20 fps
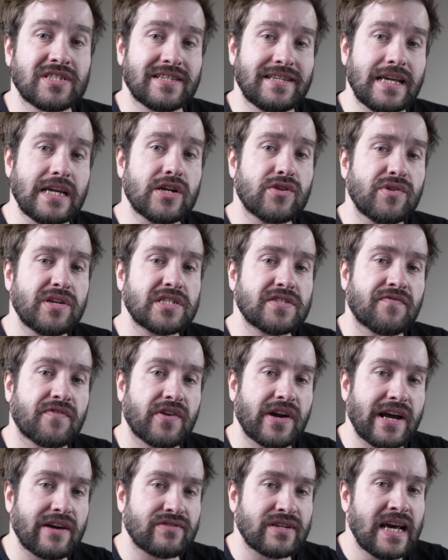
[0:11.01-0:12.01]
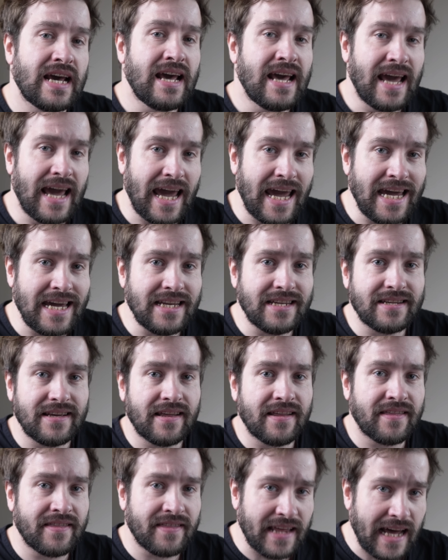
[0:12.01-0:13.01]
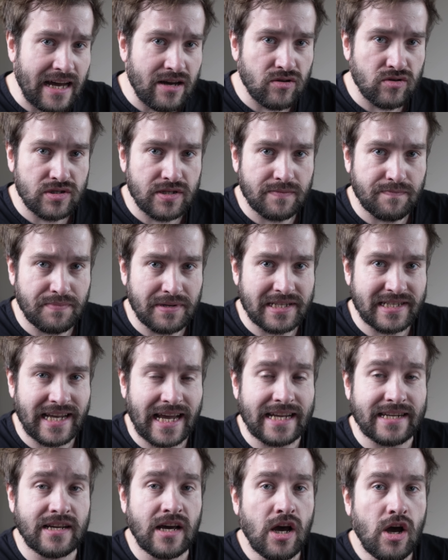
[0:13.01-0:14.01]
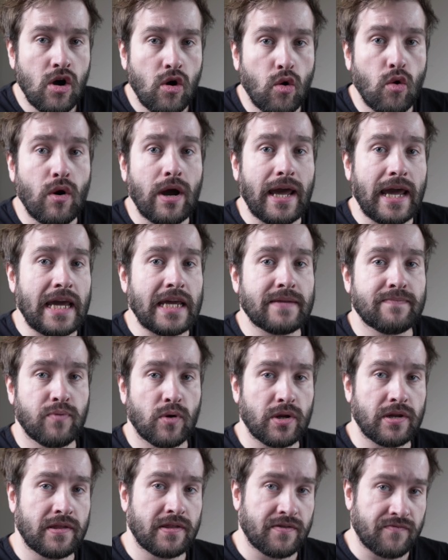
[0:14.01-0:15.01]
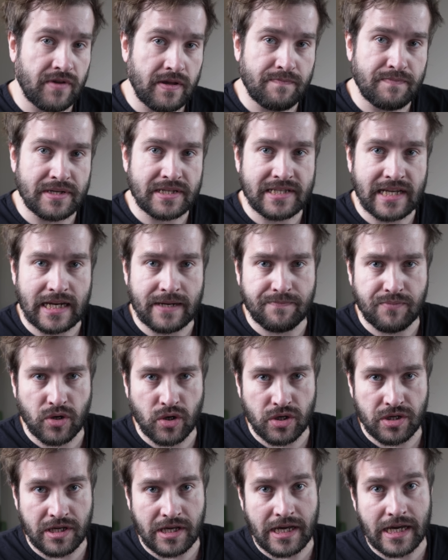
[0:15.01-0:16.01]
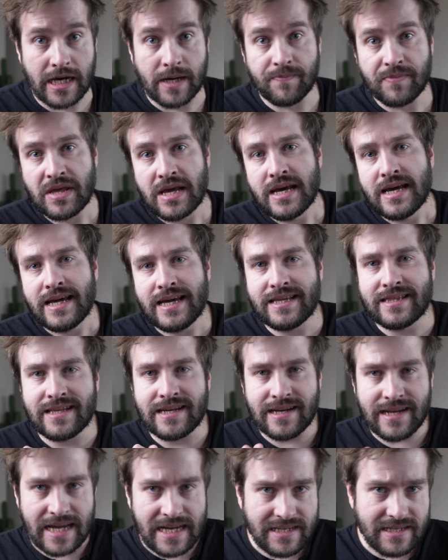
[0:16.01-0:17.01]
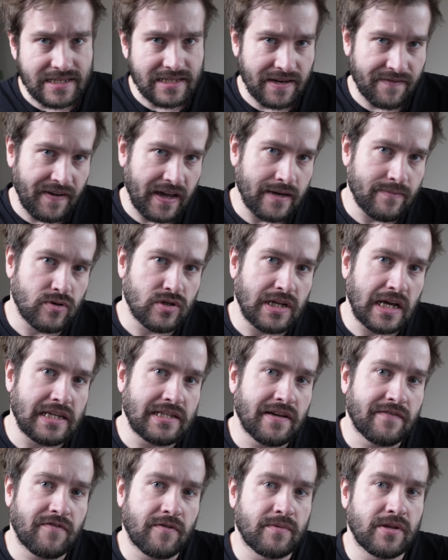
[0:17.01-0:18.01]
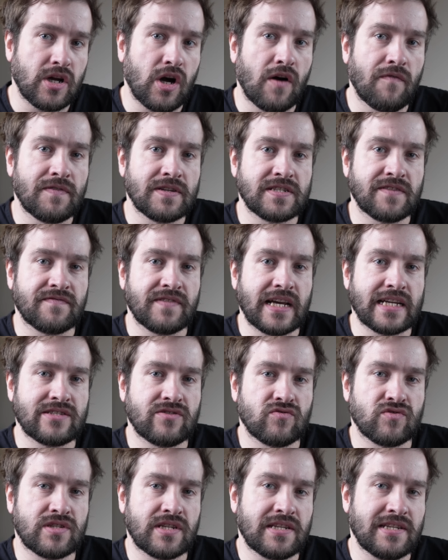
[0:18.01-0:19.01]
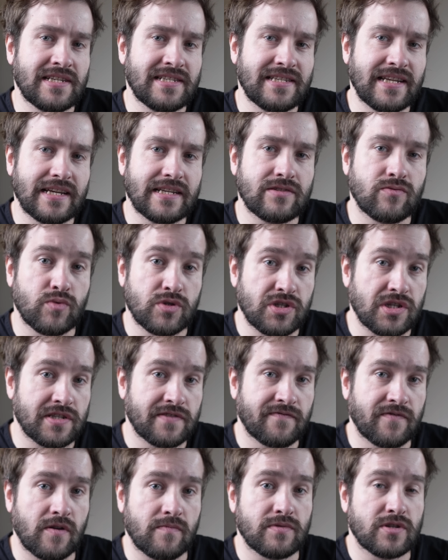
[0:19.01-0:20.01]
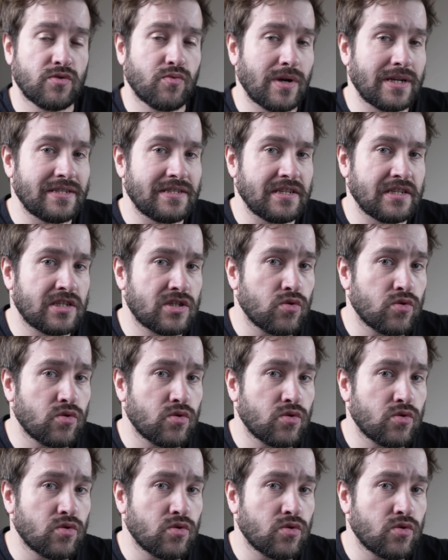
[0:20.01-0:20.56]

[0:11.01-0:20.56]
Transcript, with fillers: is an increase of around eight thousand percent or eight point three percent per year. In the latest available data from the Office of National Statistics, which is from twenty